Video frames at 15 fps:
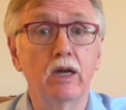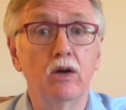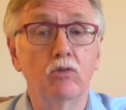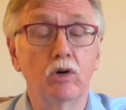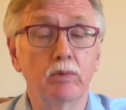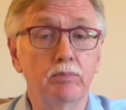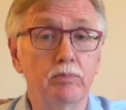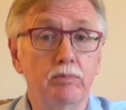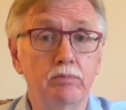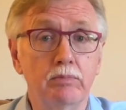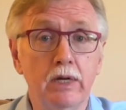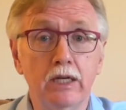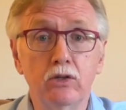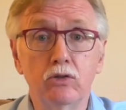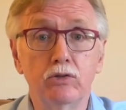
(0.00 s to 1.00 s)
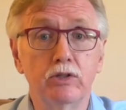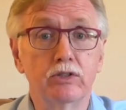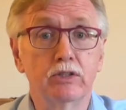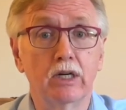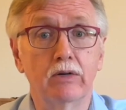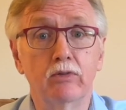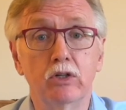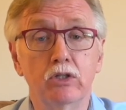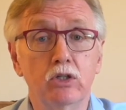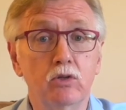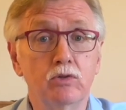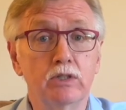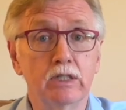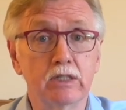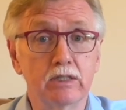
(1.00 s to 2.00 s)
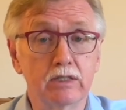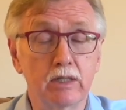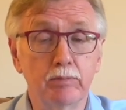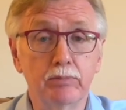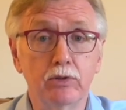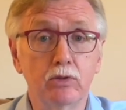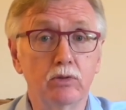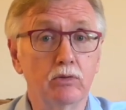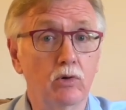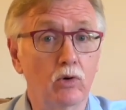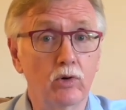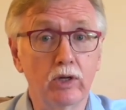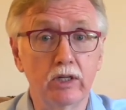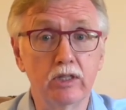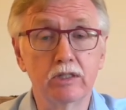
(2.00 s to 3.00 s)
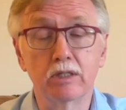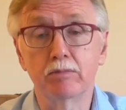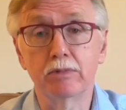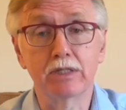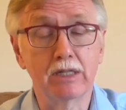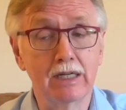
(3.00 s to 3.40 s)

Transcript: What Mendel discovered using simple organisms